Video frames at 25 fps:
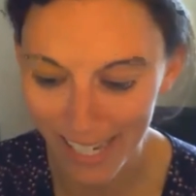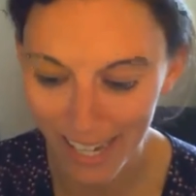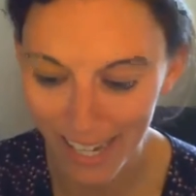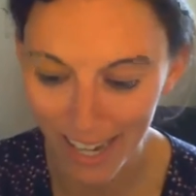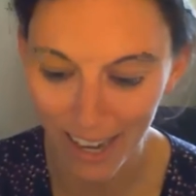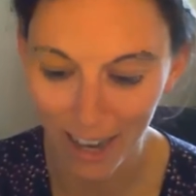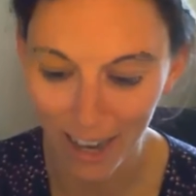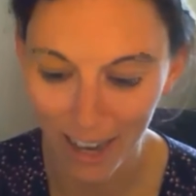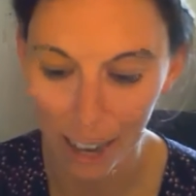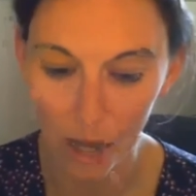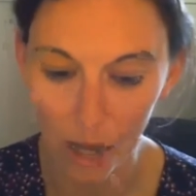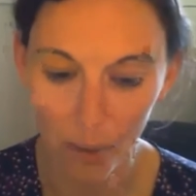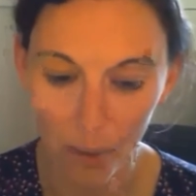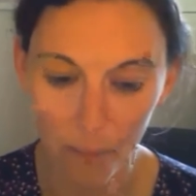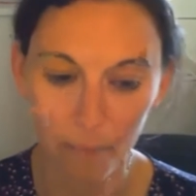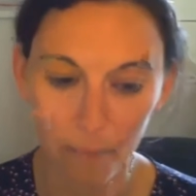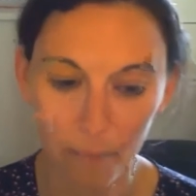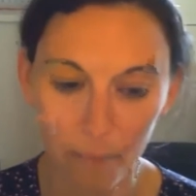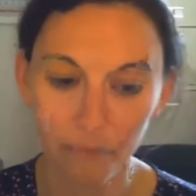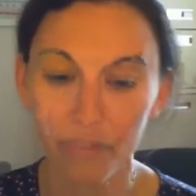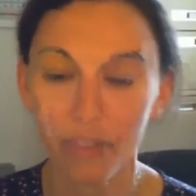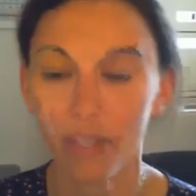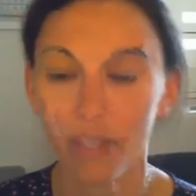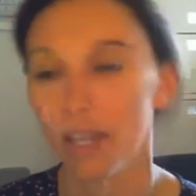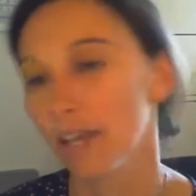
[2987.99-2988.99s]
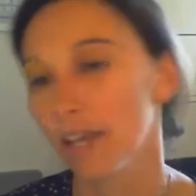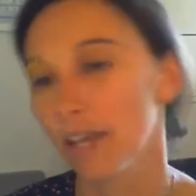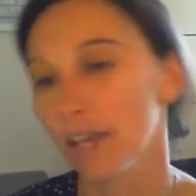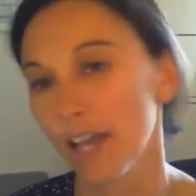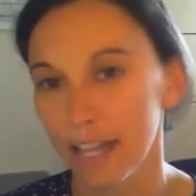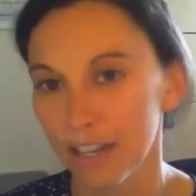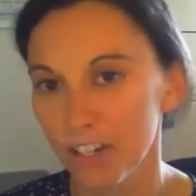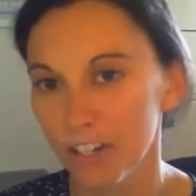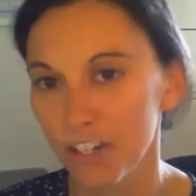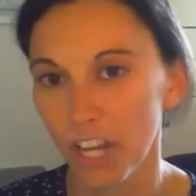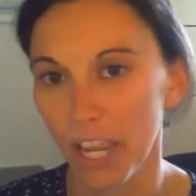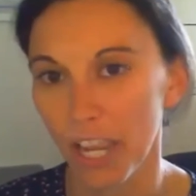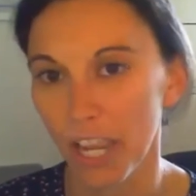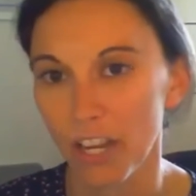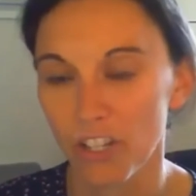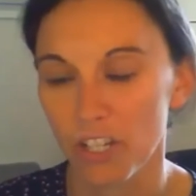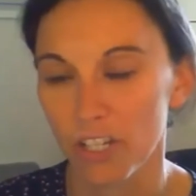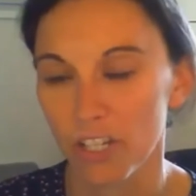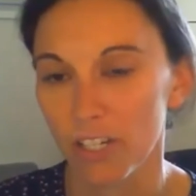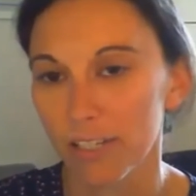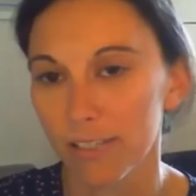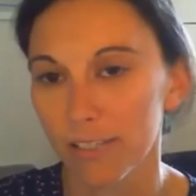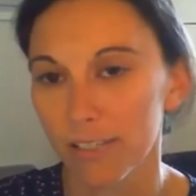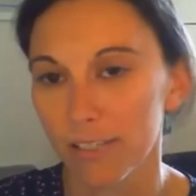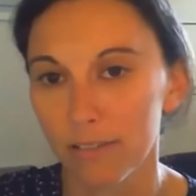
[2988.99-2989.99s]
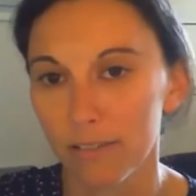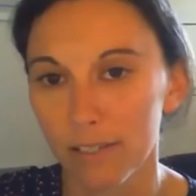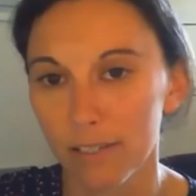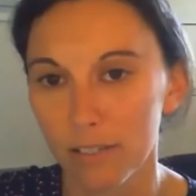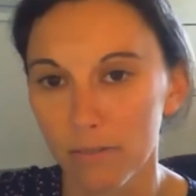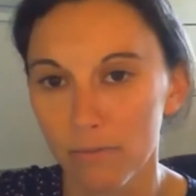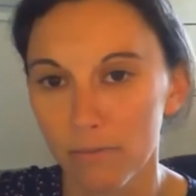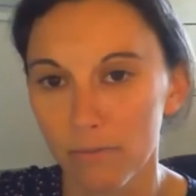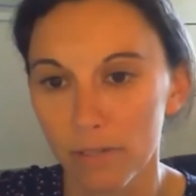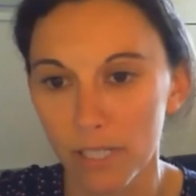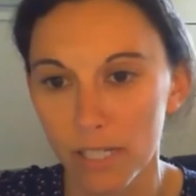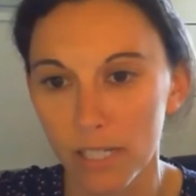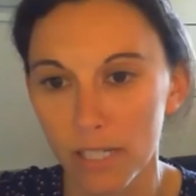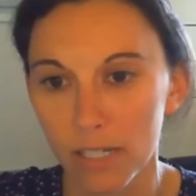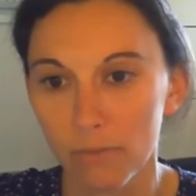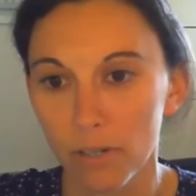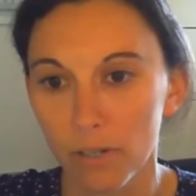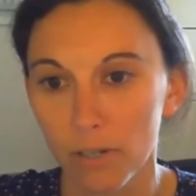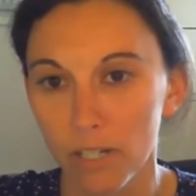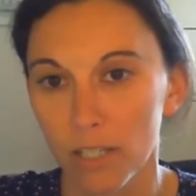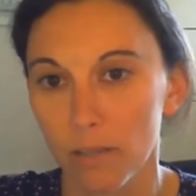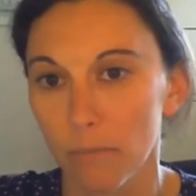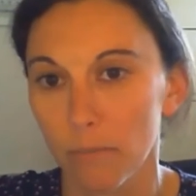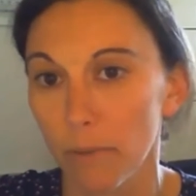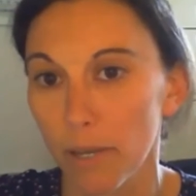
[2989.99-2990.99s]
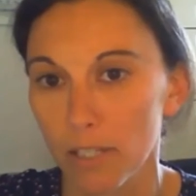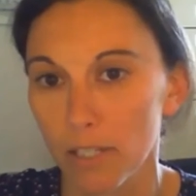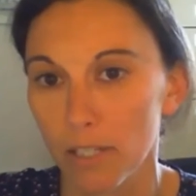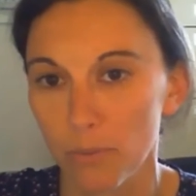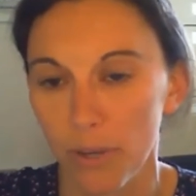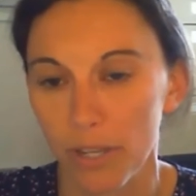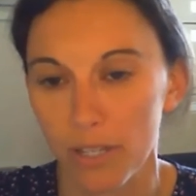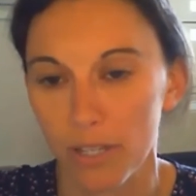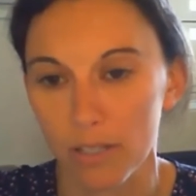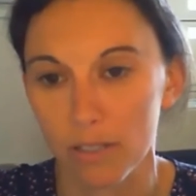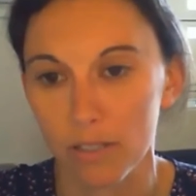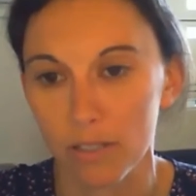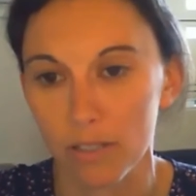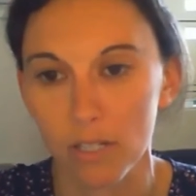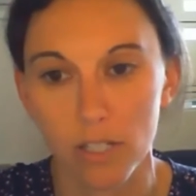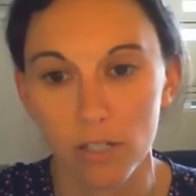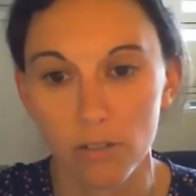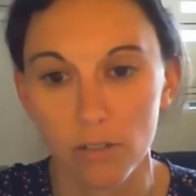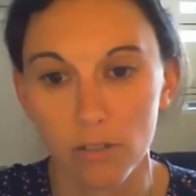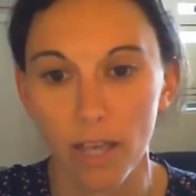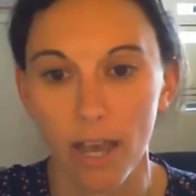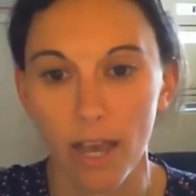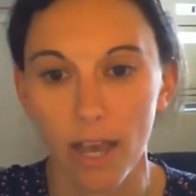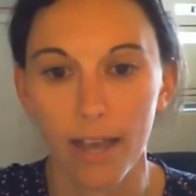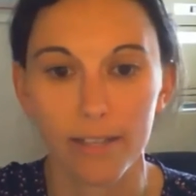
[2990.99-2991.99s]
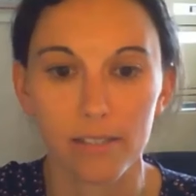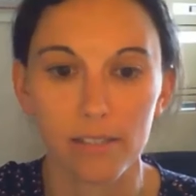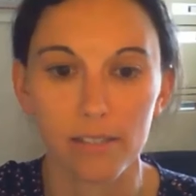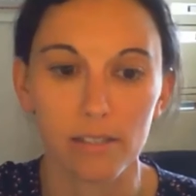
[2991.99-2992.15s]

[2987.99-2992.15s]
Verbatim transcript: Um, education is, is really one of the best ways to do that.